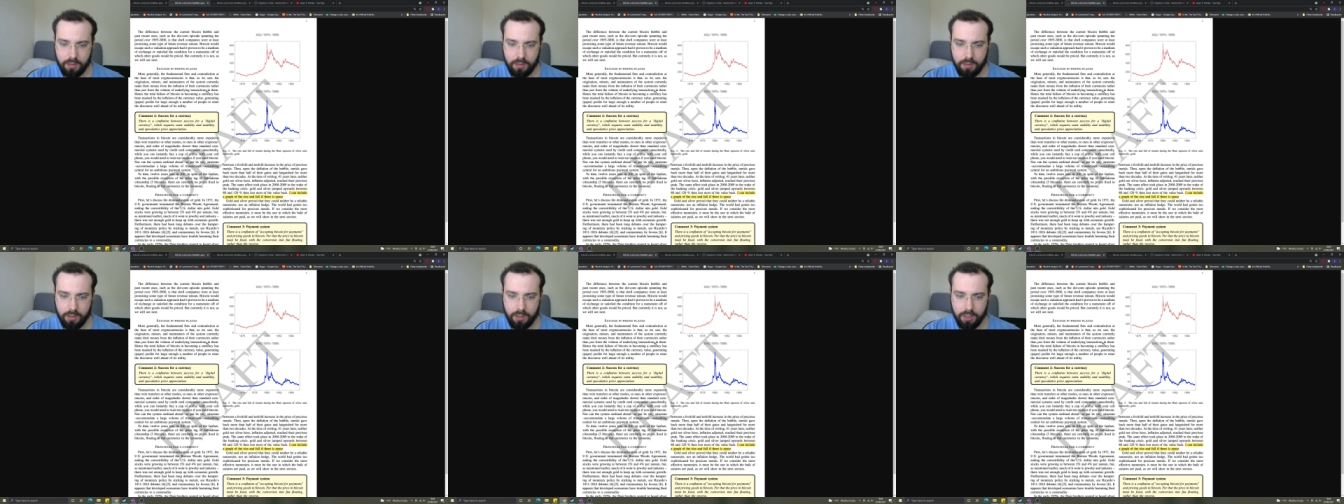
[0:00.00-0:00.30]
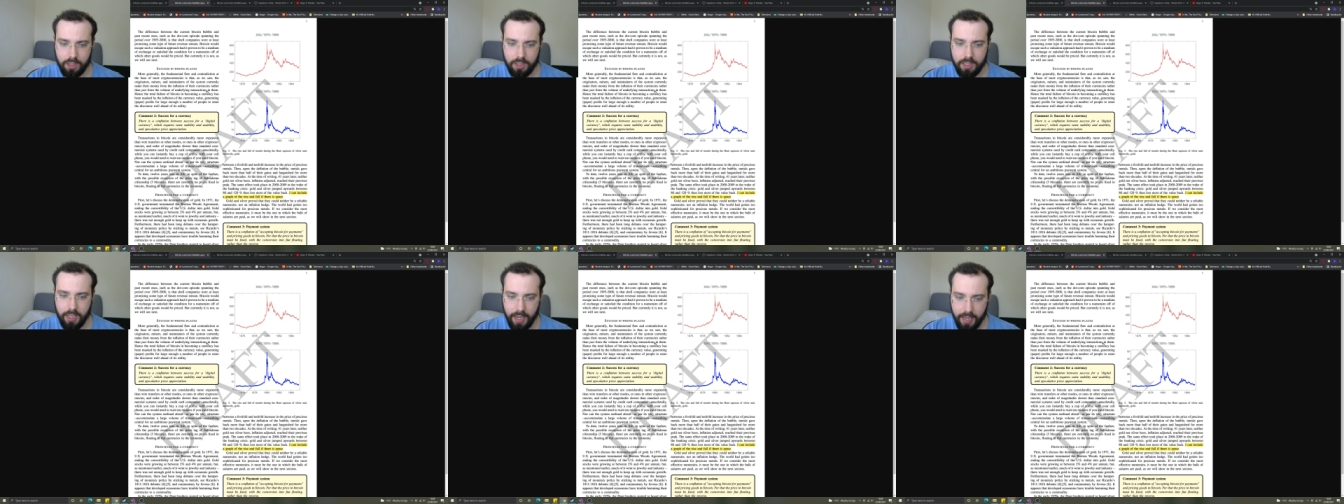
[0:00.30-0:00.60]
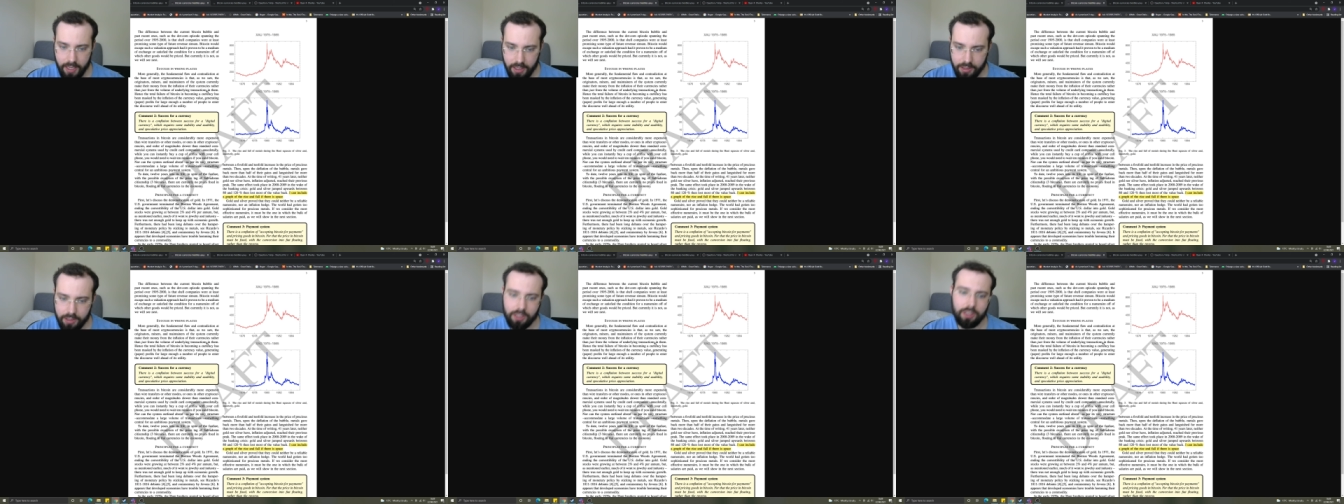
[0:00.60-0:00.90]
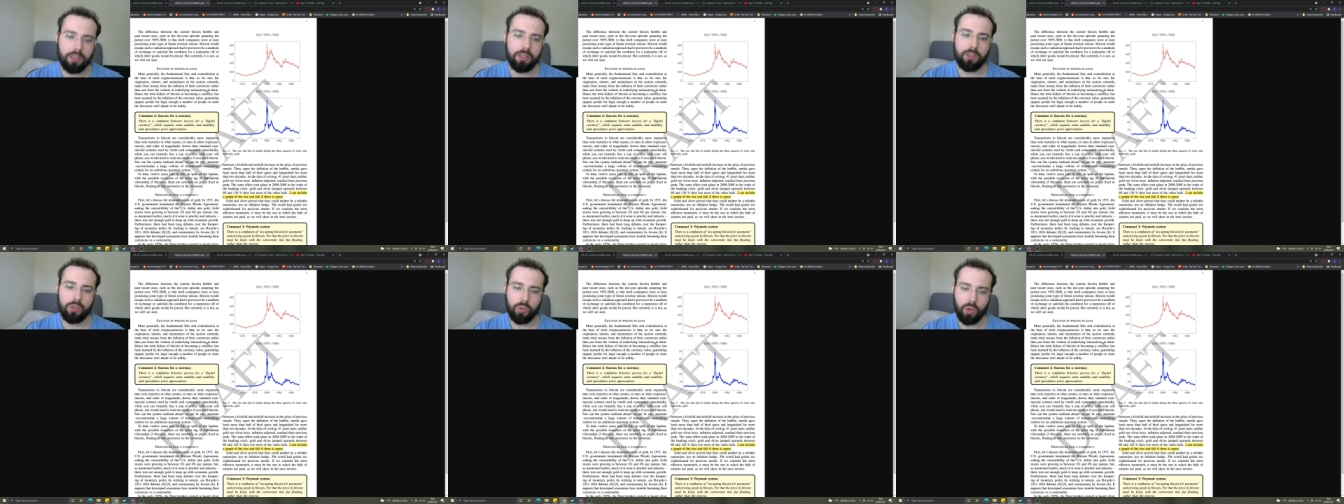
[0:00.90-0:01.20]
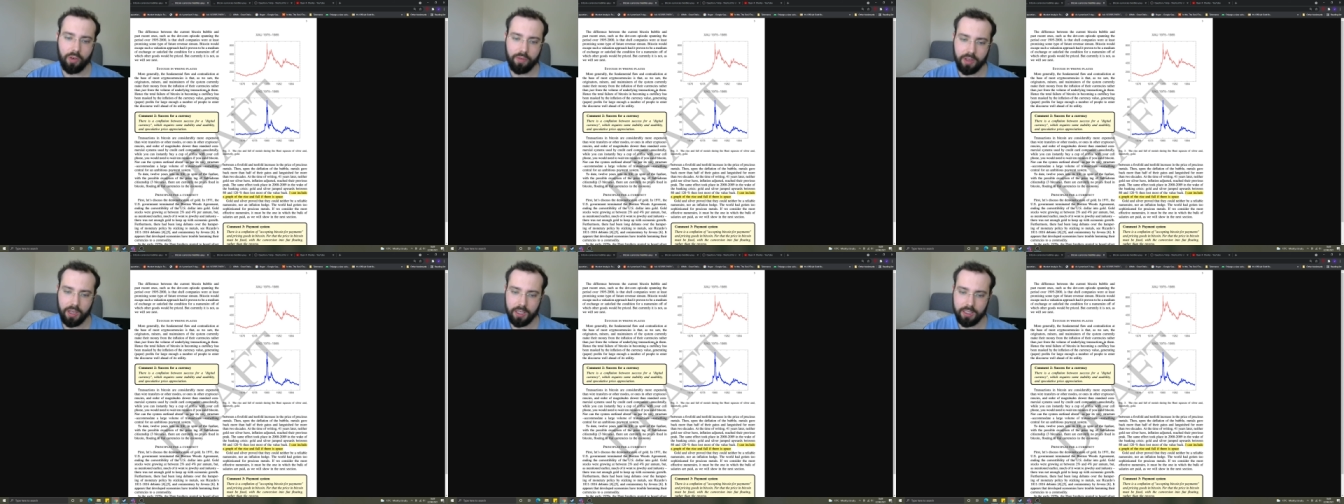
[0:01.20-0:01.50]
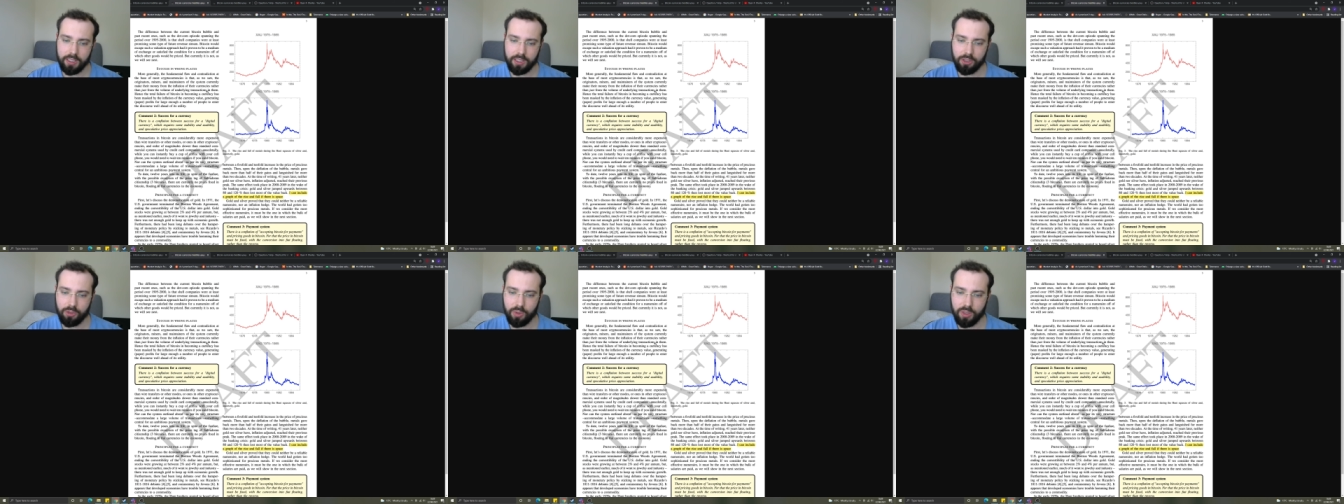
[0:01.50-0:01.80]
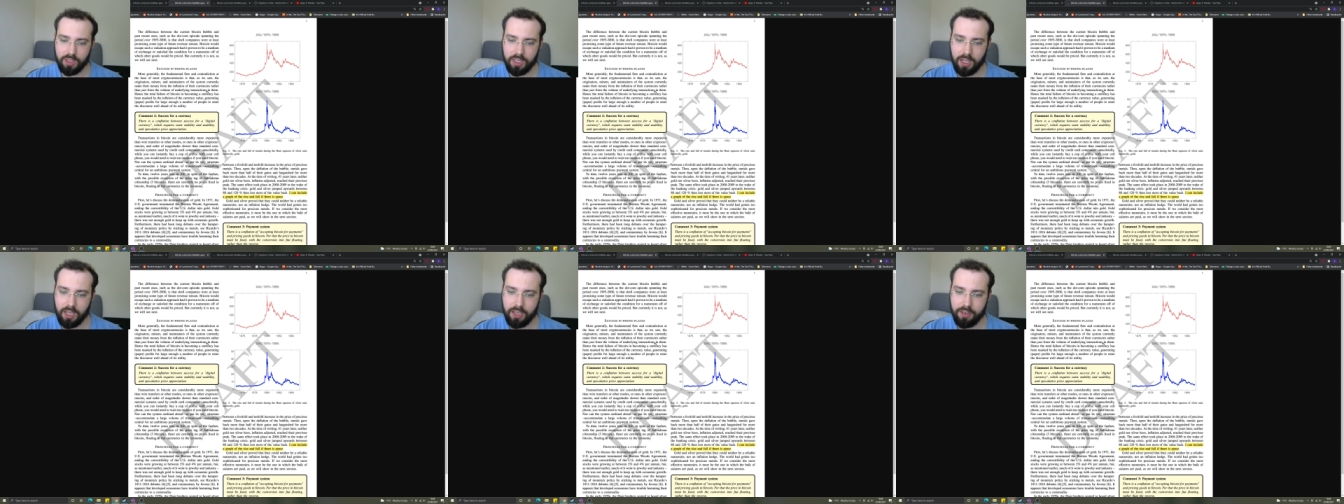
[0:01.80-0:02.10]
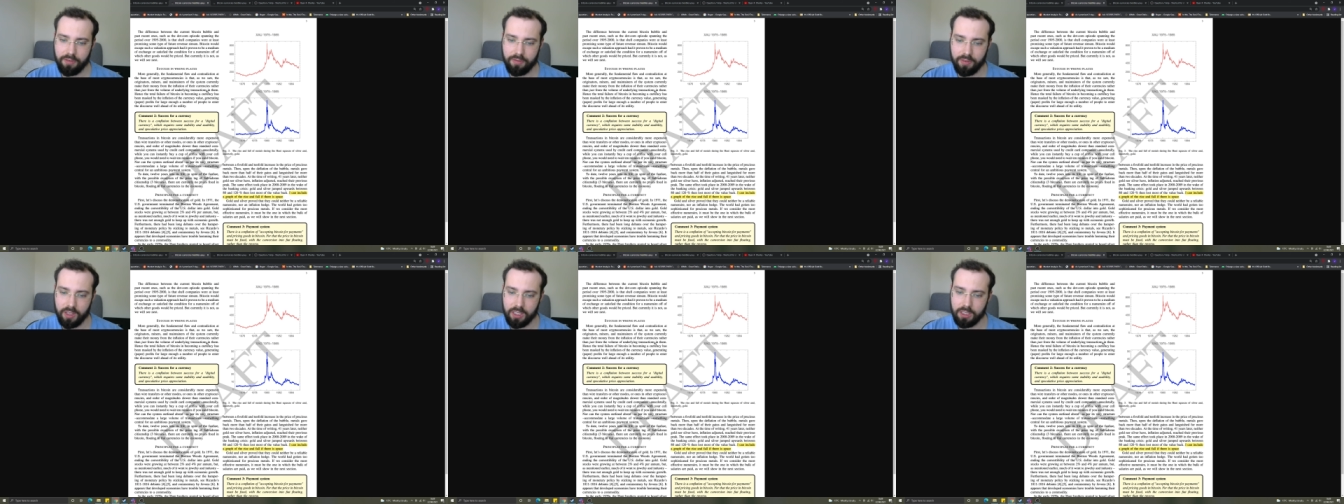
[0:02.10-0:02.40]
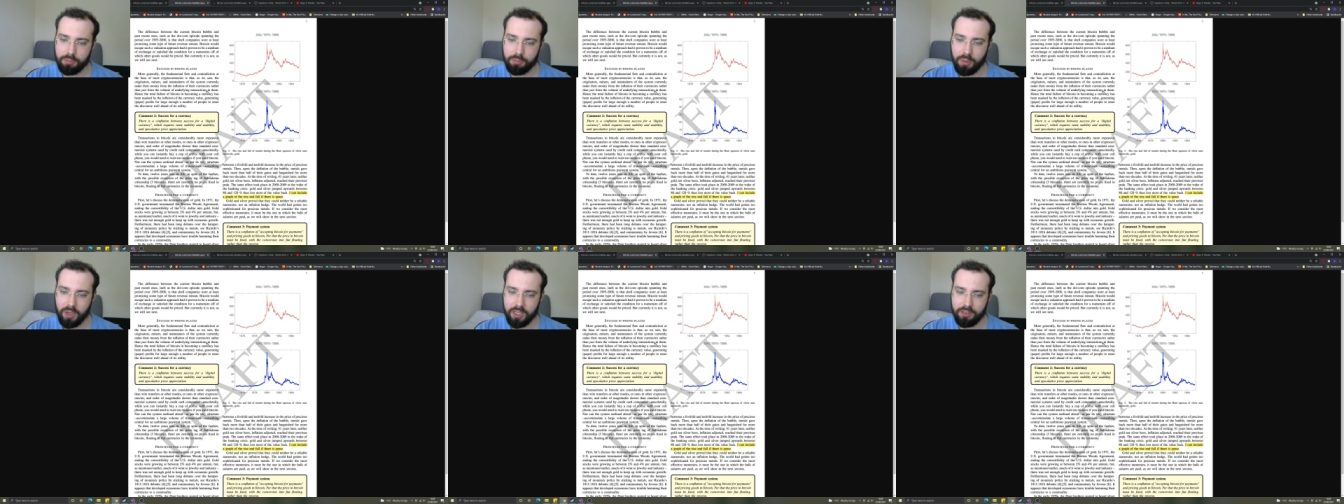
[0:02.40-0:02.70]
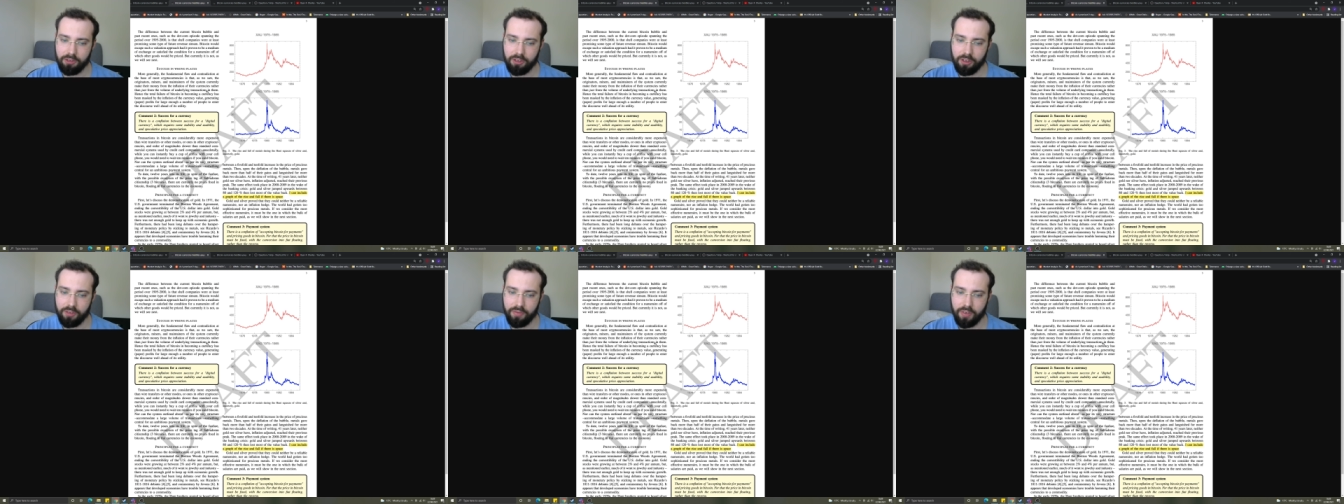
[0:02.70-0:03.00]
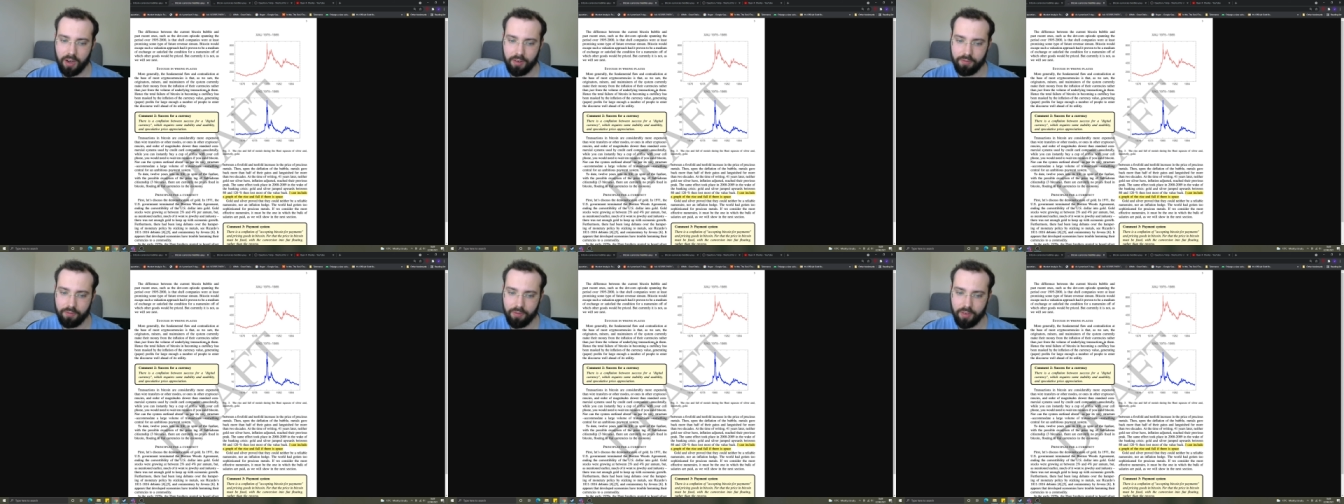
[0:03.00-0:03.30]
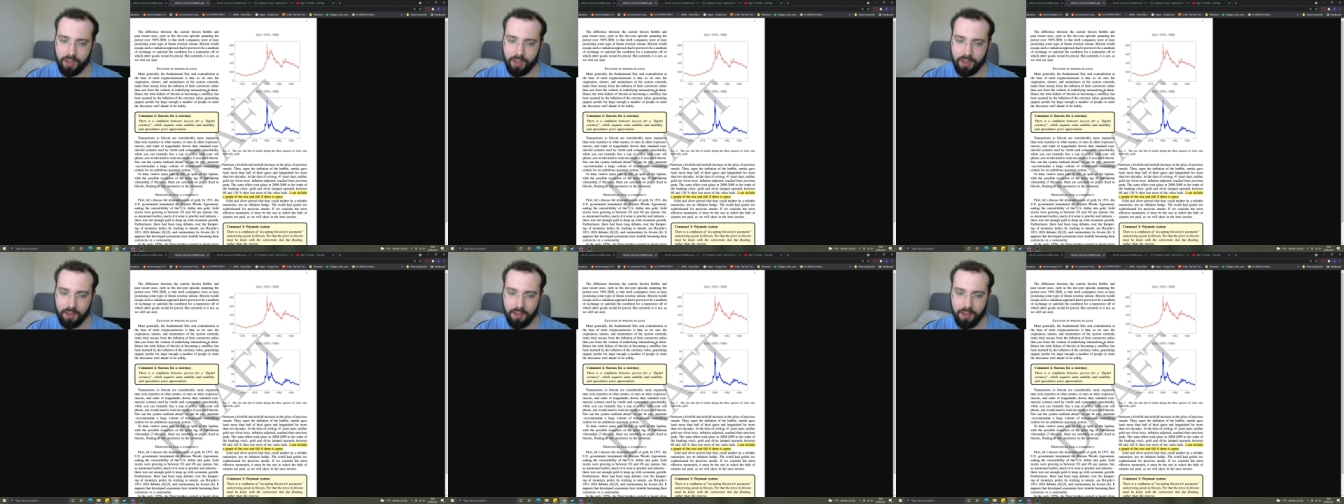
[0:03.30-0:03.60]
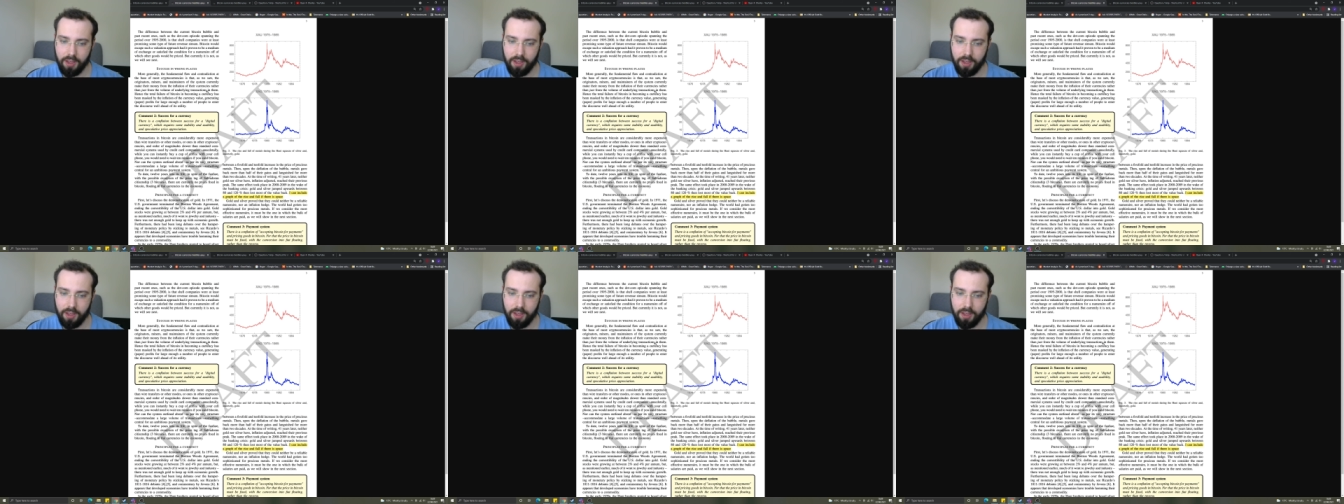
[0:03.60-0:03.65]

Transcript: to date, 12 years into its life, in spite of the fanfare,